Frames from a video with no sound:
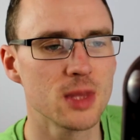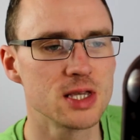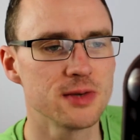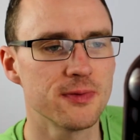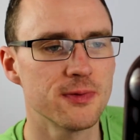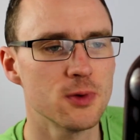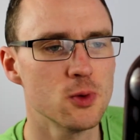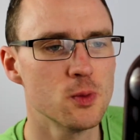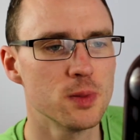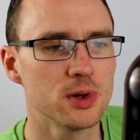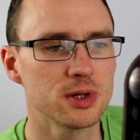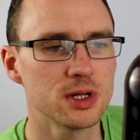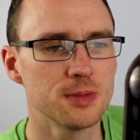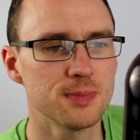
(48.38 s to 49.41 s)
is a
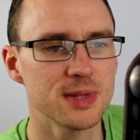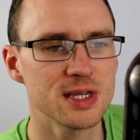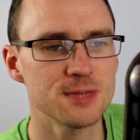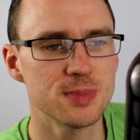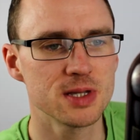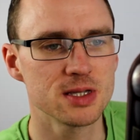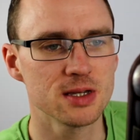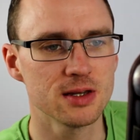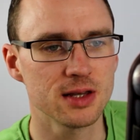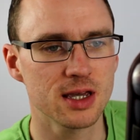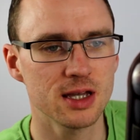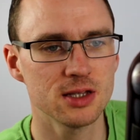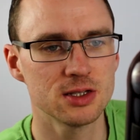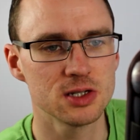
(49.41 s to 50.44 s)
full-bodied, best bitter in the
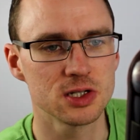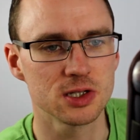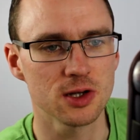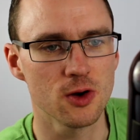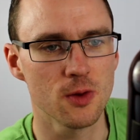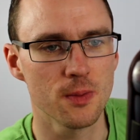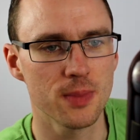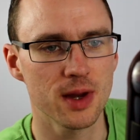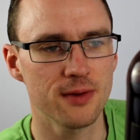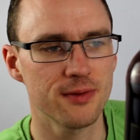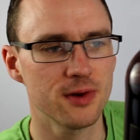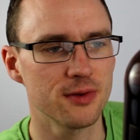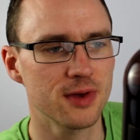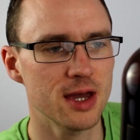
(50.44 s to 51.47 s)
Kentish style,
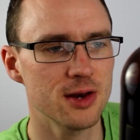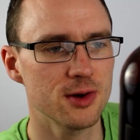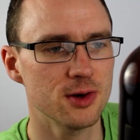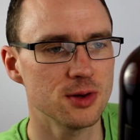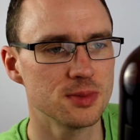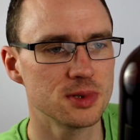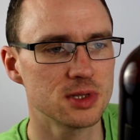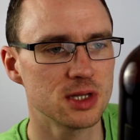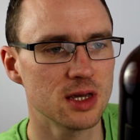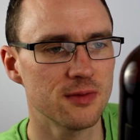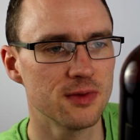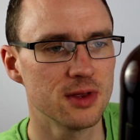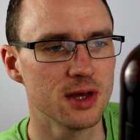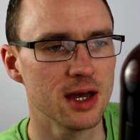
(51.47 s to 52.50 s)
packed full of Kent hops to
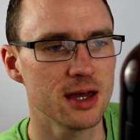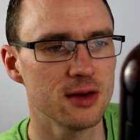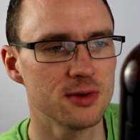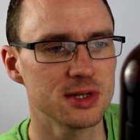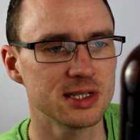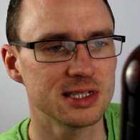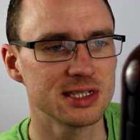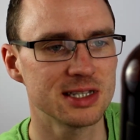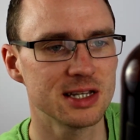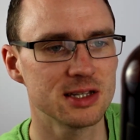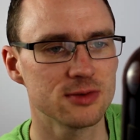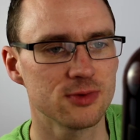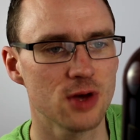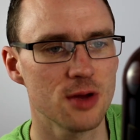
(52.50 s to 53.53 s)
give the ale its
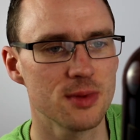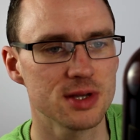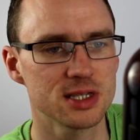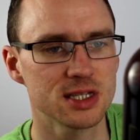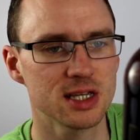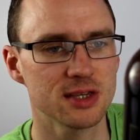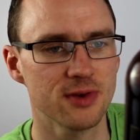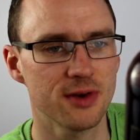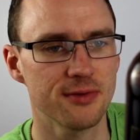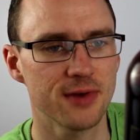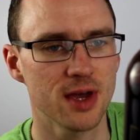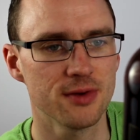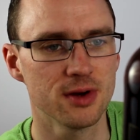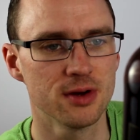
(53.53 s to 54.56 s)
distinct aroma and satisfying
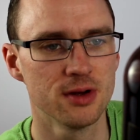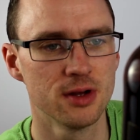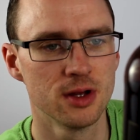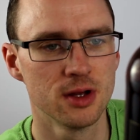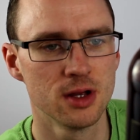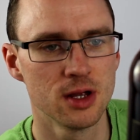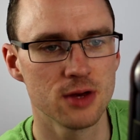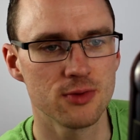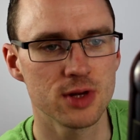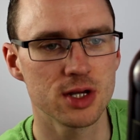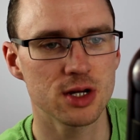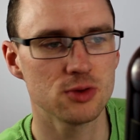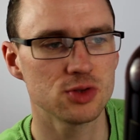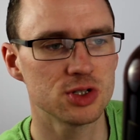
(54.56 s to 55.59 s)
flavour.
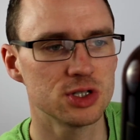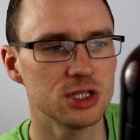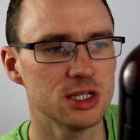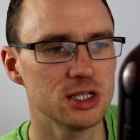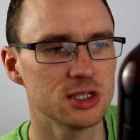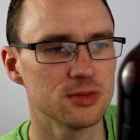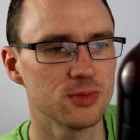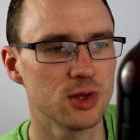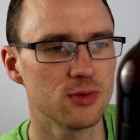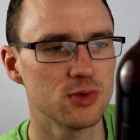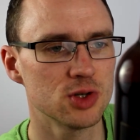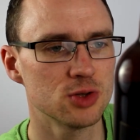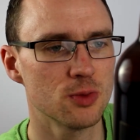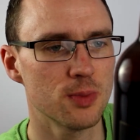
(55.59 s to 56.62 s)
Recultured yeast from the
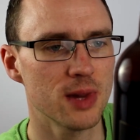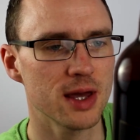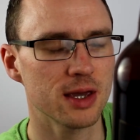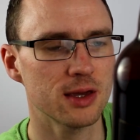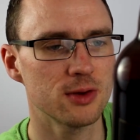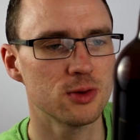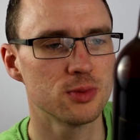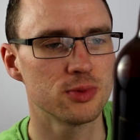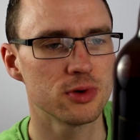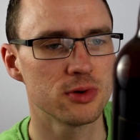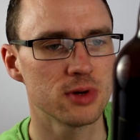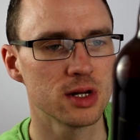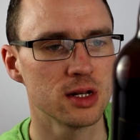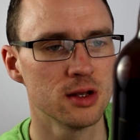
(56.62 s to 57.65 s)
original Black Eagle
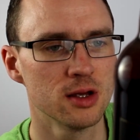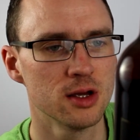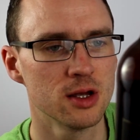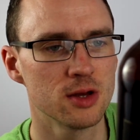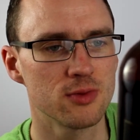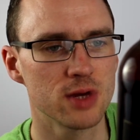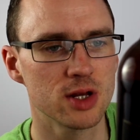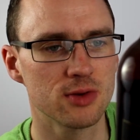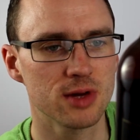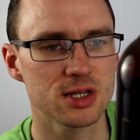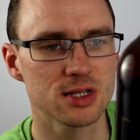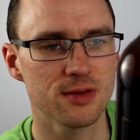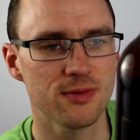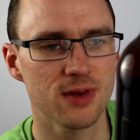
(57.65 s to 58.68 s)
Brewery
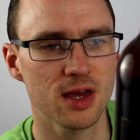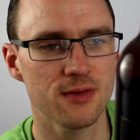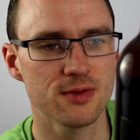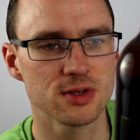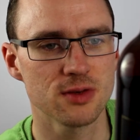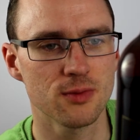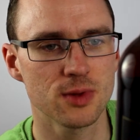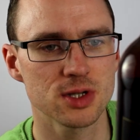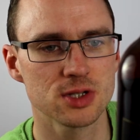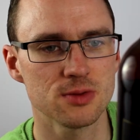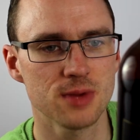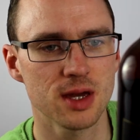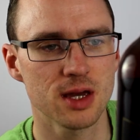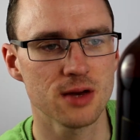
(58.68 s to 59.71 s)
recreates the flavours of
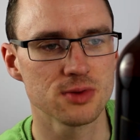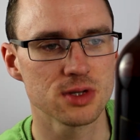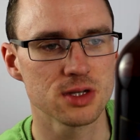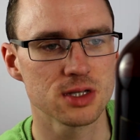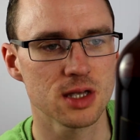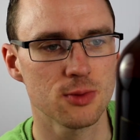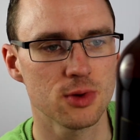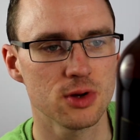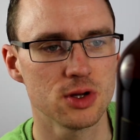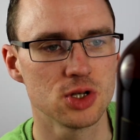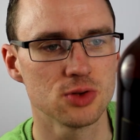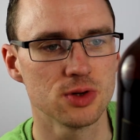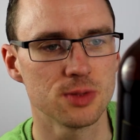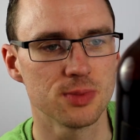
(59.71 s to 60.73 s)
Western ales as they were
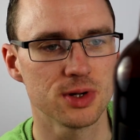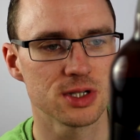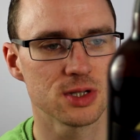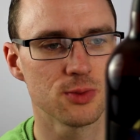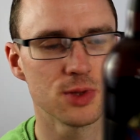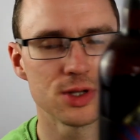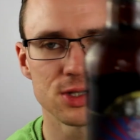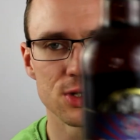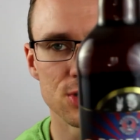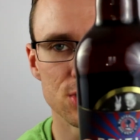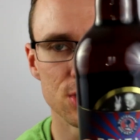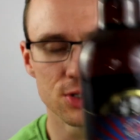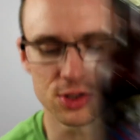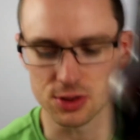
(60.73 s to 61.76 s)
enjoyed by Sir Winston
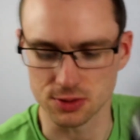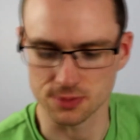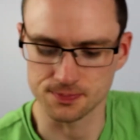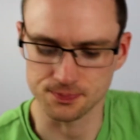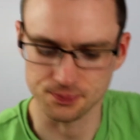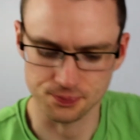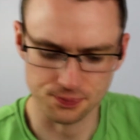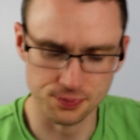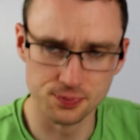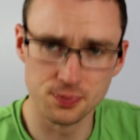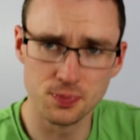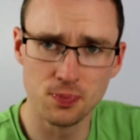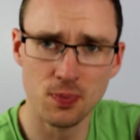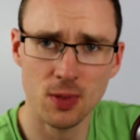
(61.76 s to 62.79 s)
Churchill.
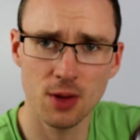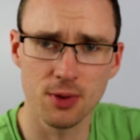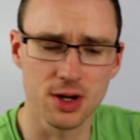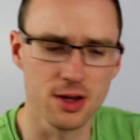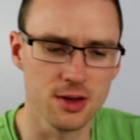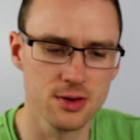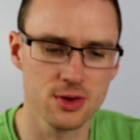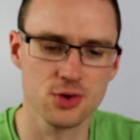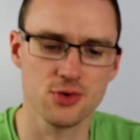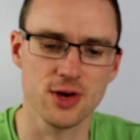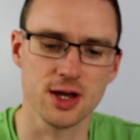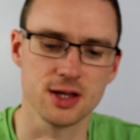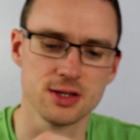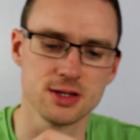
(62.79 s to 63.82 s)
I'm gonna crack